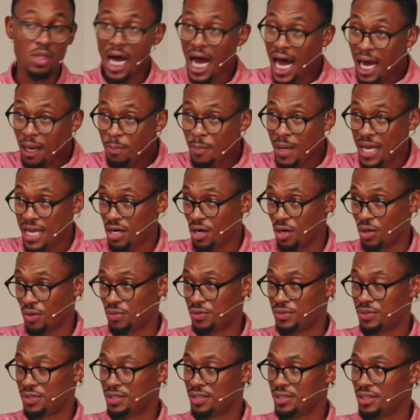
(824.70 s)
So God
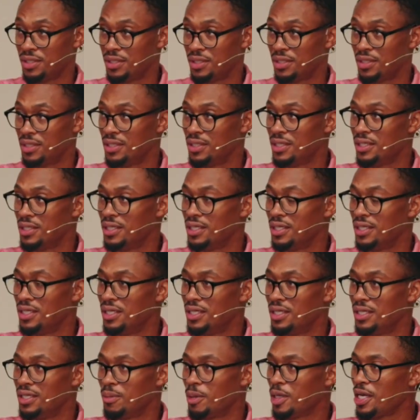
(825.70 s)
made oaths.
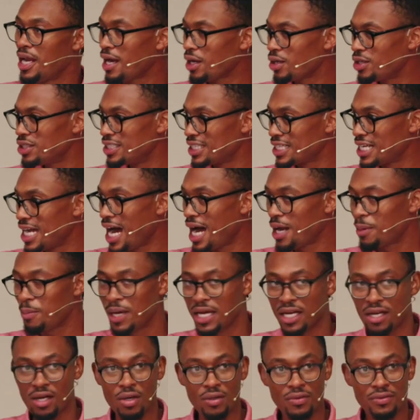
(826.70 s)
But not only did
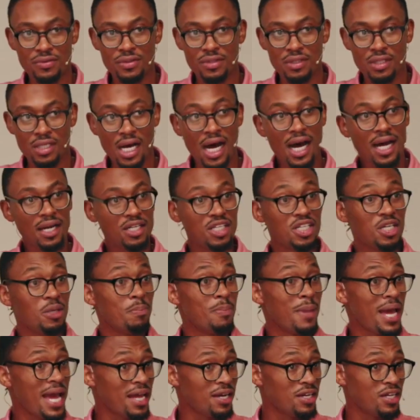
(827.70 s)
God make oaths,
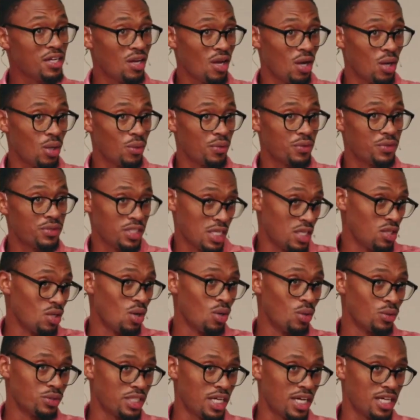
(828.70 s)
God commanded oaths
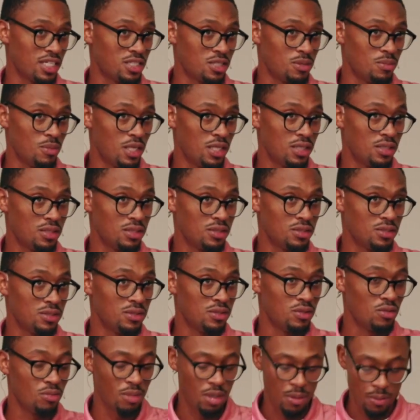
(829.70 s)
in the Old Testament.
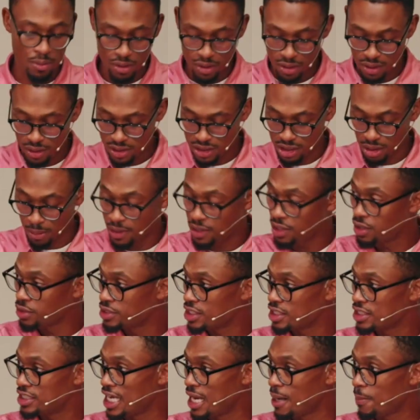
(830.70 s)
You remember some
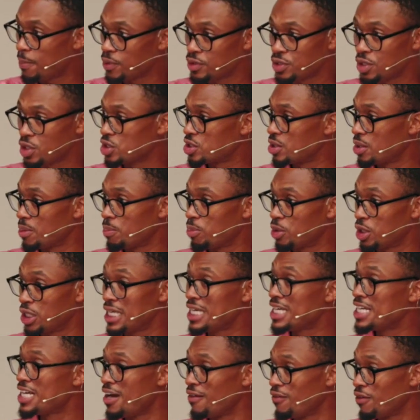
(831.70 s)
of those examples? There's
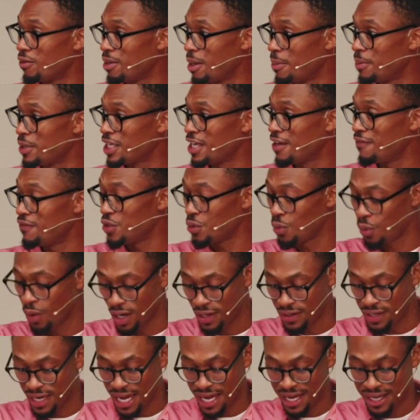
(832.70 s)
plenty of them. Let me give
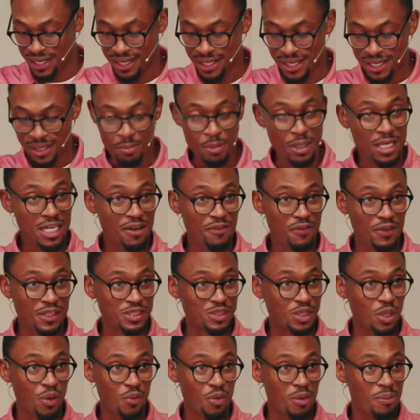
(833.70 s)
you one that many
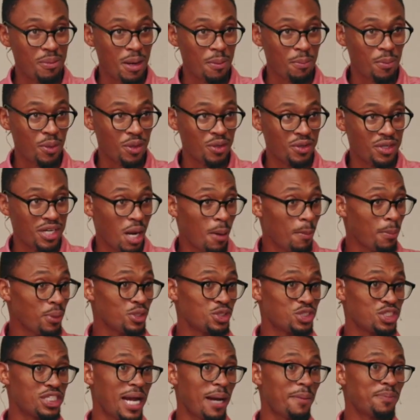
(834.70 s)
of us don't remember.
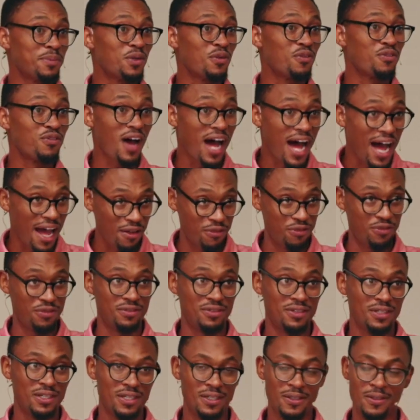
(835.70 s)
Numbers chapter 5.